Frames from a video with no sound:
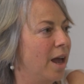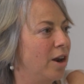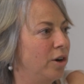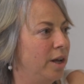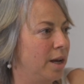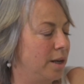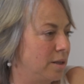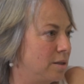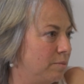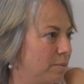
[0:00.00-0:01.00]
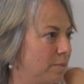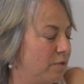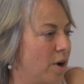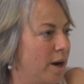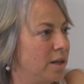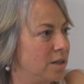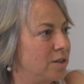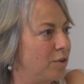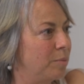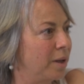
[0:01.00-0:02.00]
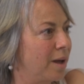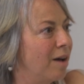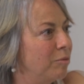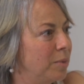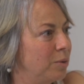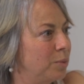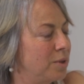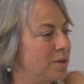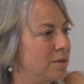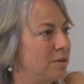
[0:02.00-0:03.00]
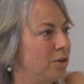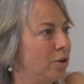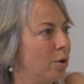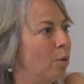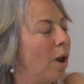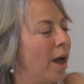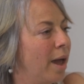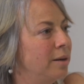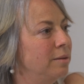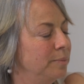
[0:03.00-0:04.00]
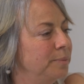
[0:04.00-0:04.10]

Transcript: And only getting some finances from the government was, all I had.